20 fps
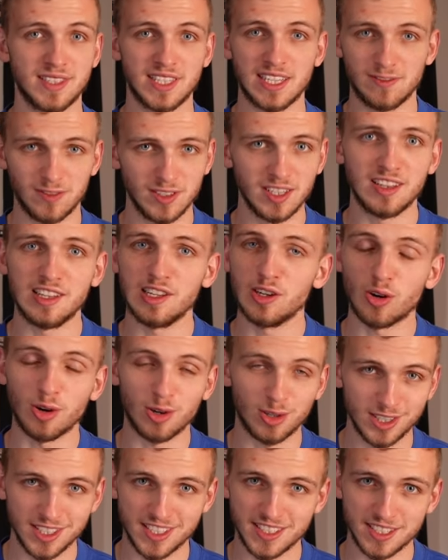definitely
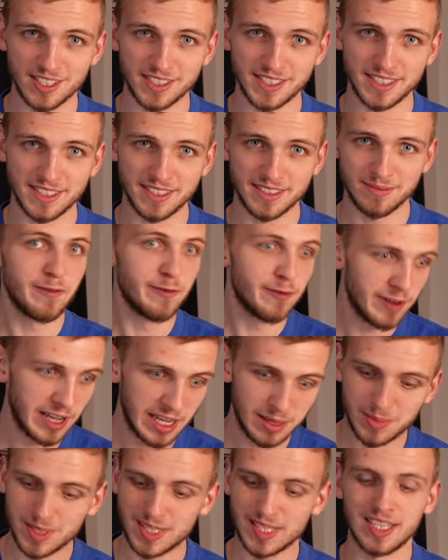oysters,
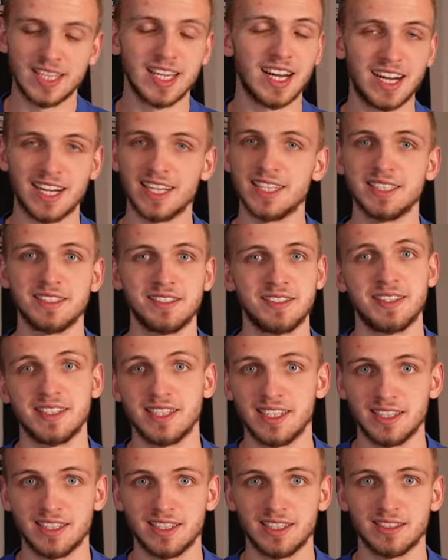famously high in
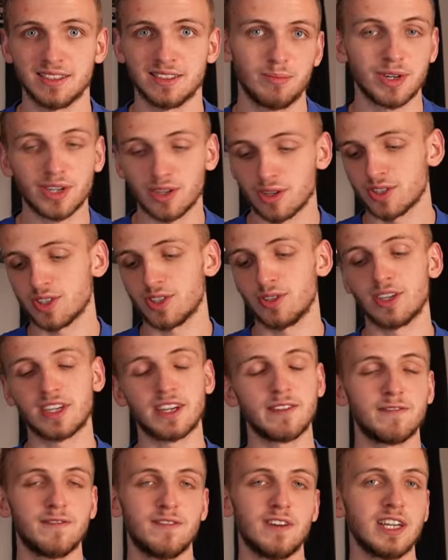zinc. But also you
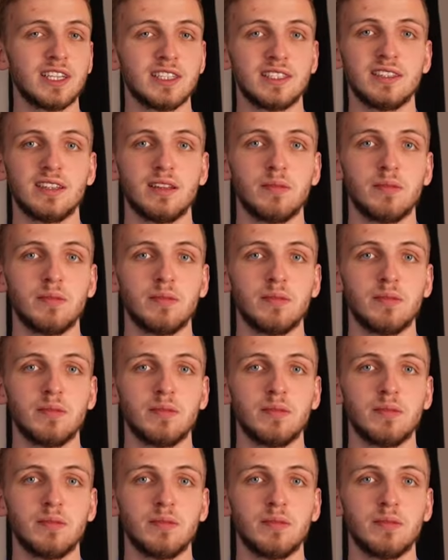can find it